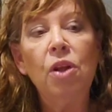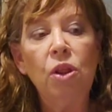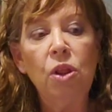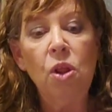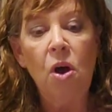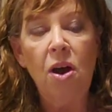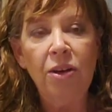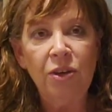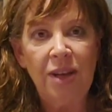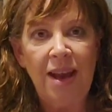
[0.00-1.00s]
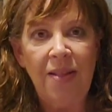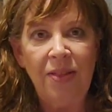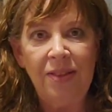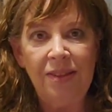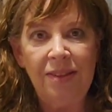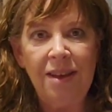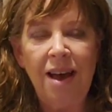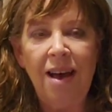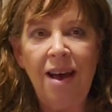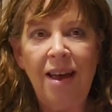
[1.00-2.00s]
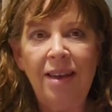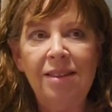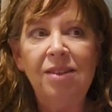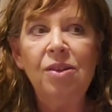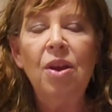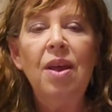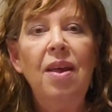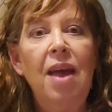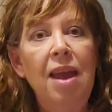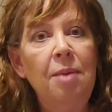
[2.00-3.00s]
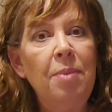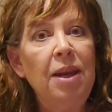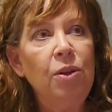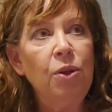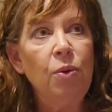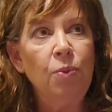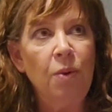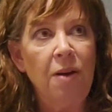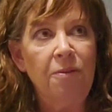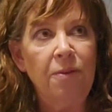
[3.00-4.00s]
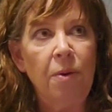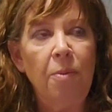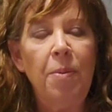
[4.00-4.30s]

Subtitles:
longer down the sides, and it made a little ruffle.